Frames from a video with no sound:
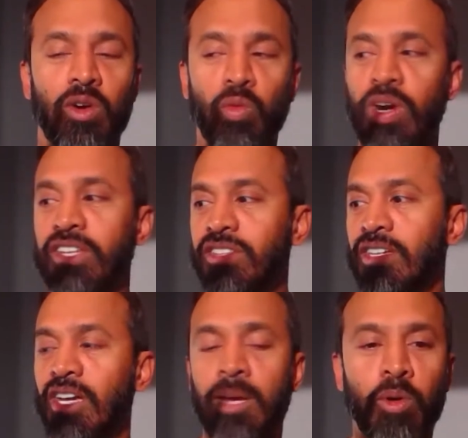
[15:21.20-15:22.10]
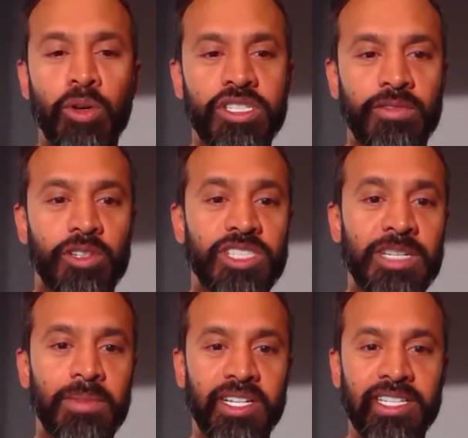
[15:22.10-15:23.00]
with a portion of your seed
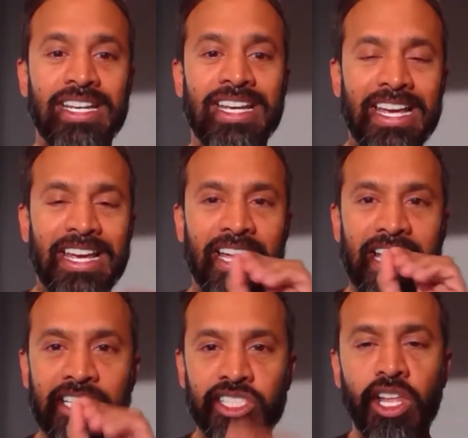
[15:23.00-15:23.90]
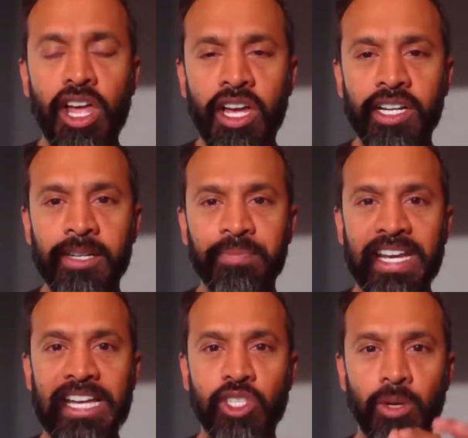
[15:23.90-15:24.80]
money, as long
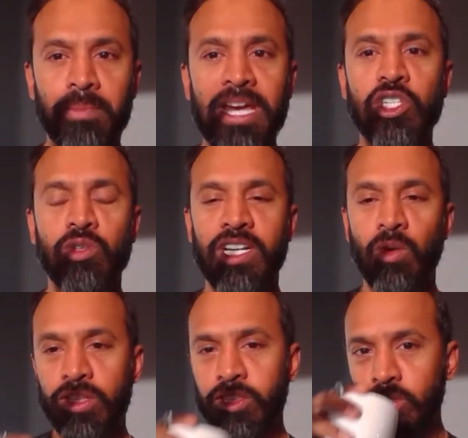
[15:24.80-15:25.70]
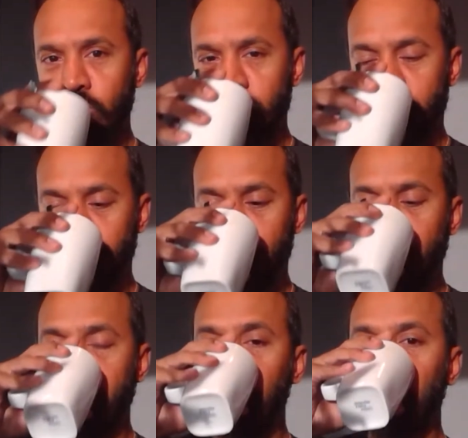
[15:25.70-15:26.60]
as you're measuring what those users are doing.